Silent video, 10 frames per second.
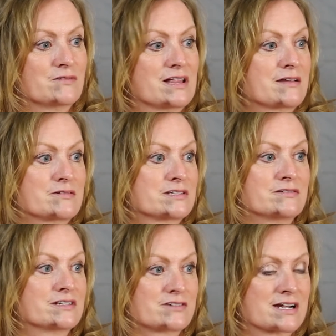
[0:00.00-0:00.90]
while I was
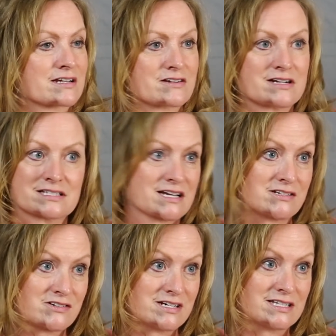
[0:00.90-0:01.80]
doing track and cross
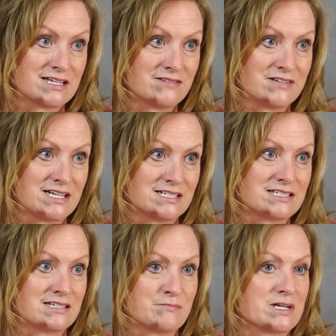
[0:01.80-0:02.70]
country in the
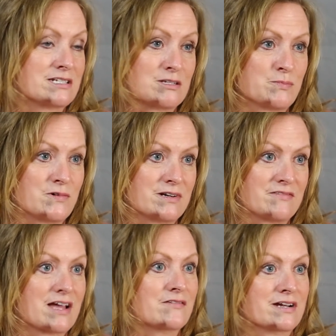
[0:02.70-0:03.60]
evenings and being supportive
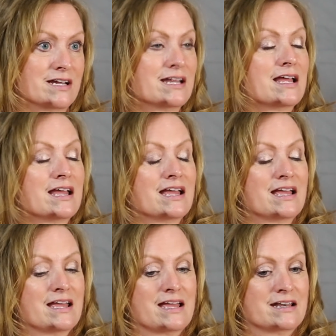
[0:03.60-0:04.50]
that way.
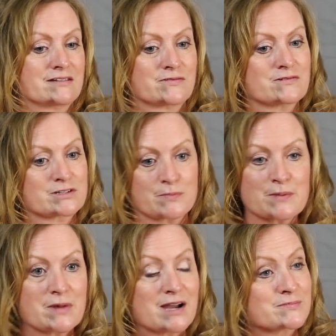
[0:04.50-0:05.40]
And of course,
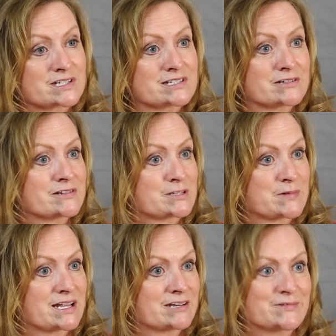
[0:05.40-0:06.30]
my mom, she's always
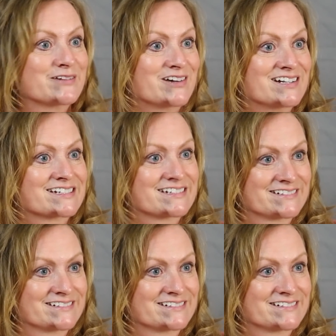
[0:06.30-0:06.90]
been my rock.